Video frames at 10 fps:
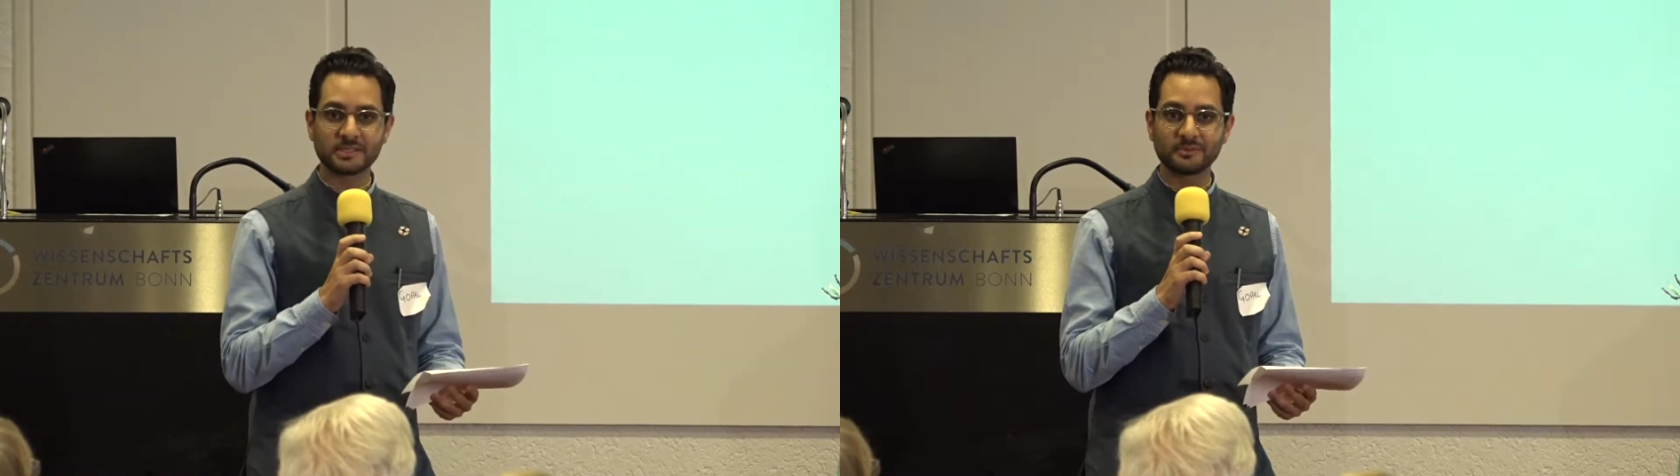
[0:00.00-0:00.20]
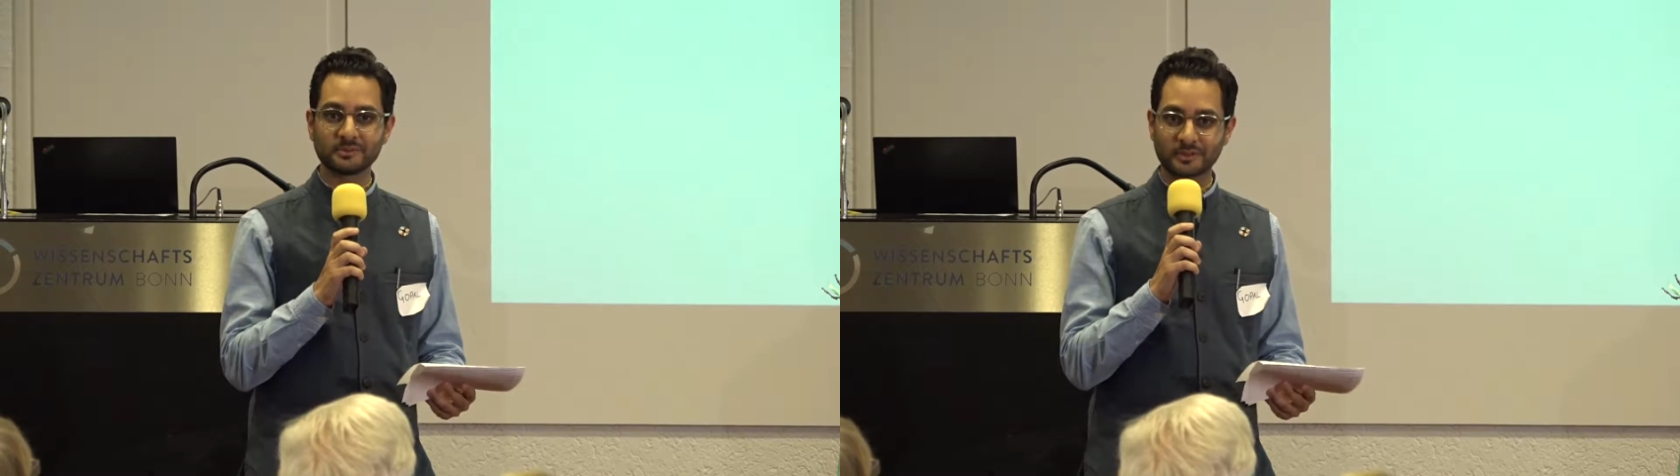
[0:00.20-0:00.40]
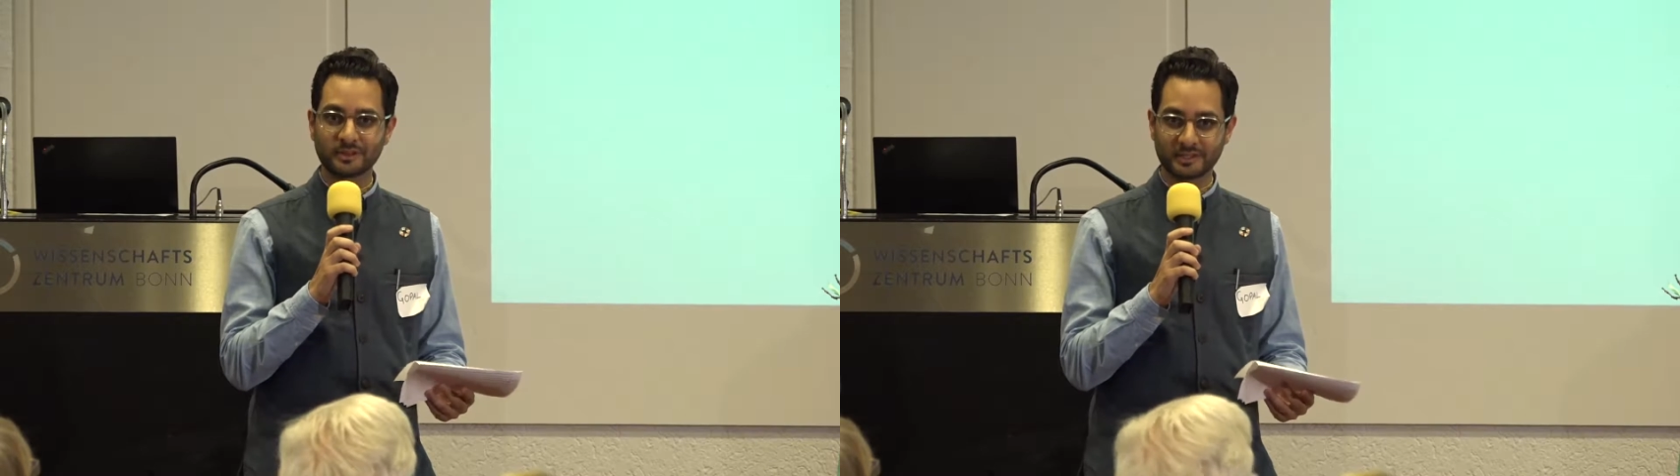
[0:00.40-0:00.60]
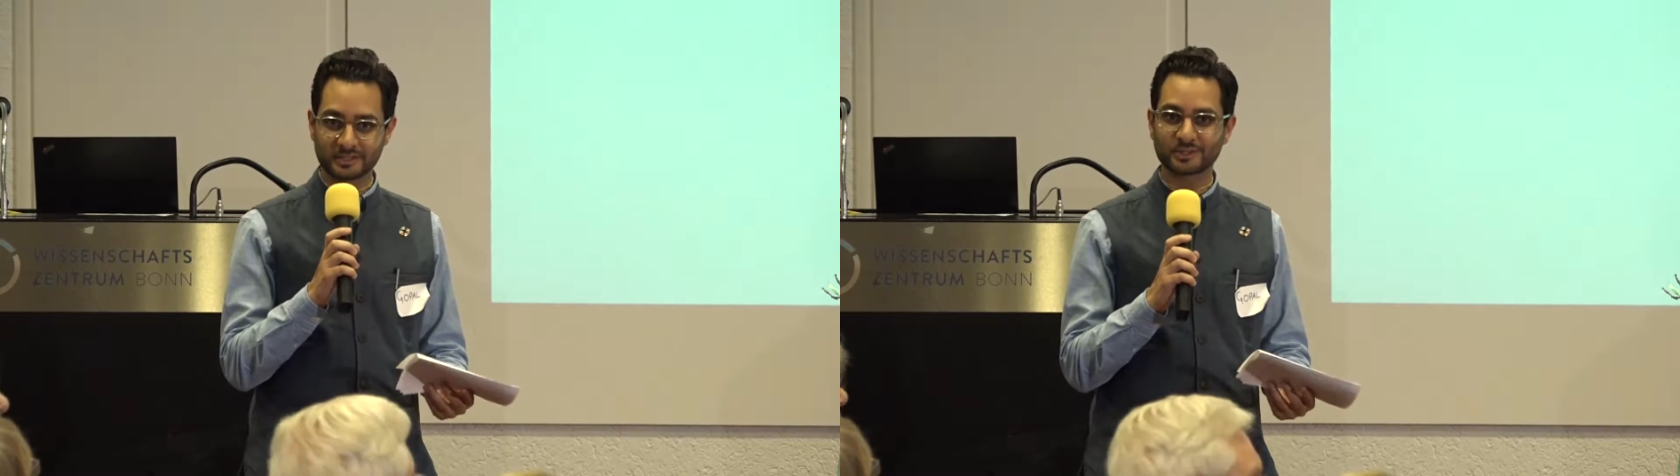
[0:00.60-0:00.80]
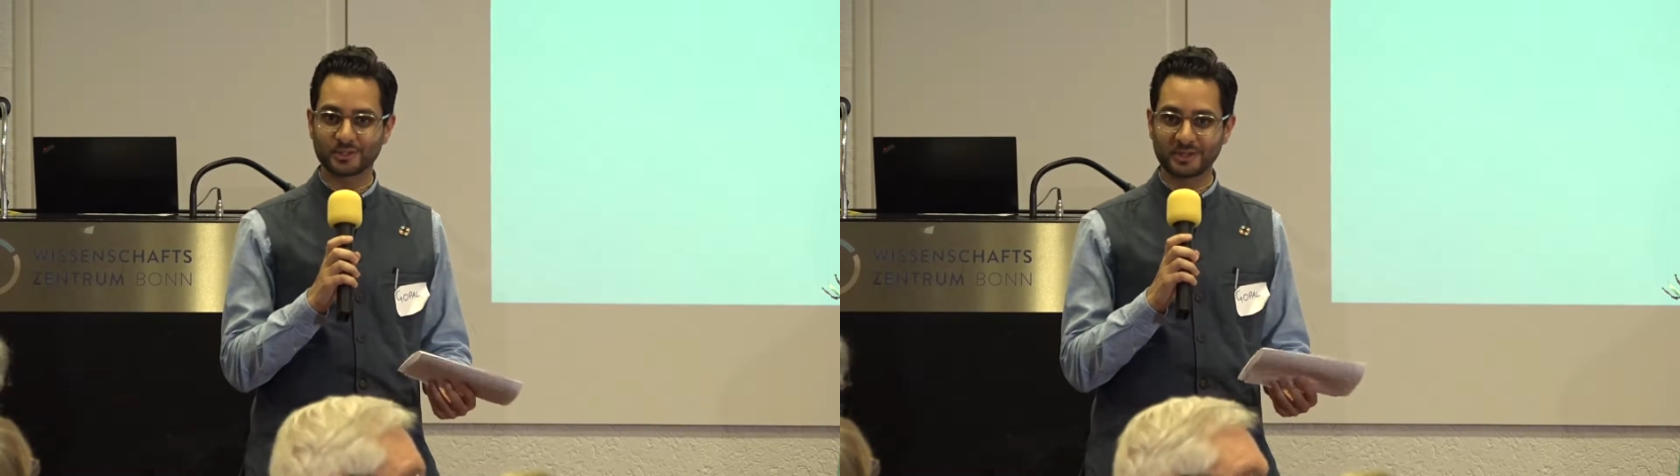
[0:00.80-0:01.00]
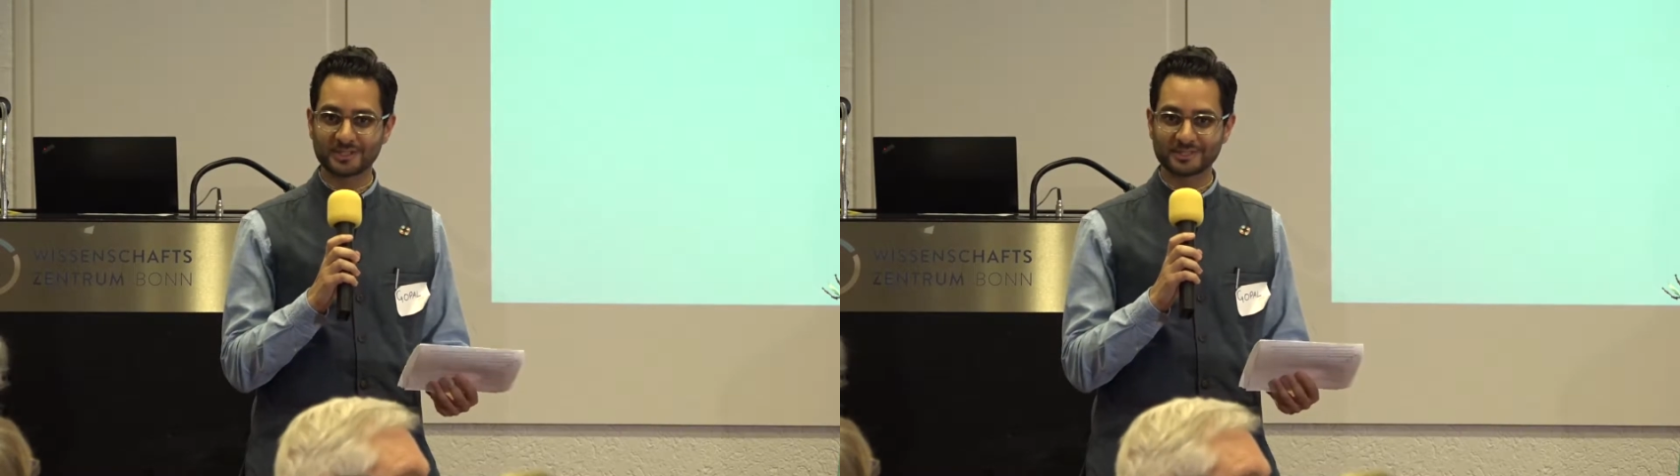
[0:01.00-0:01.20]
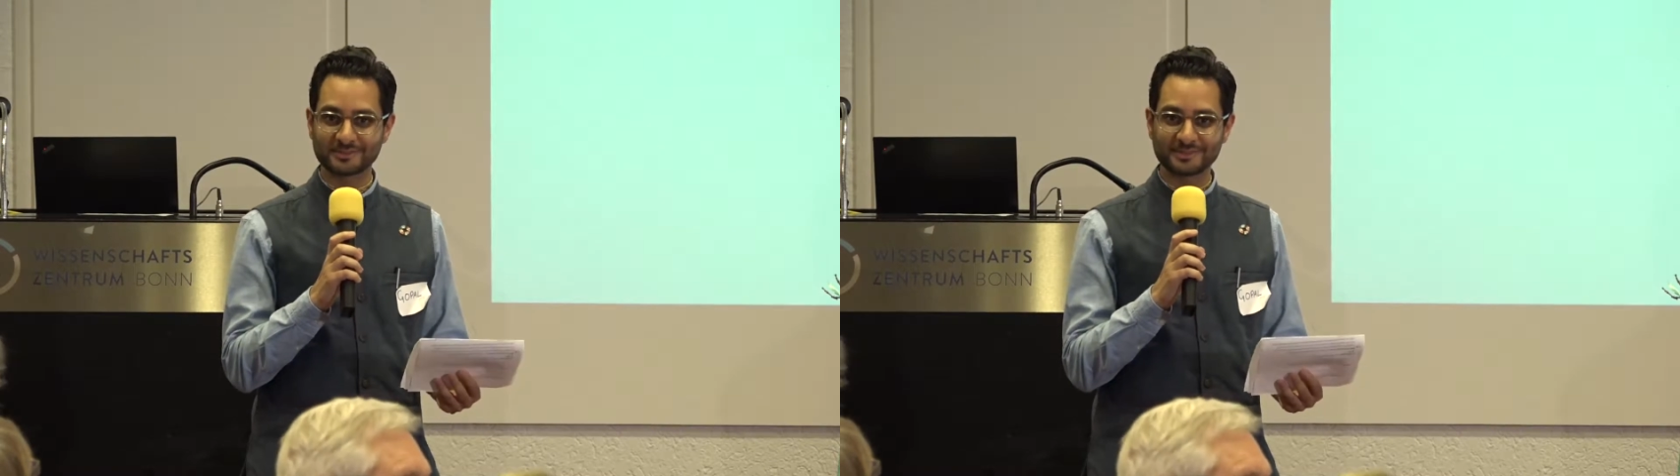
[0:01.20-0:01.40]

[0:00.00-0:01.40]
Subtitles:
I think that's correct.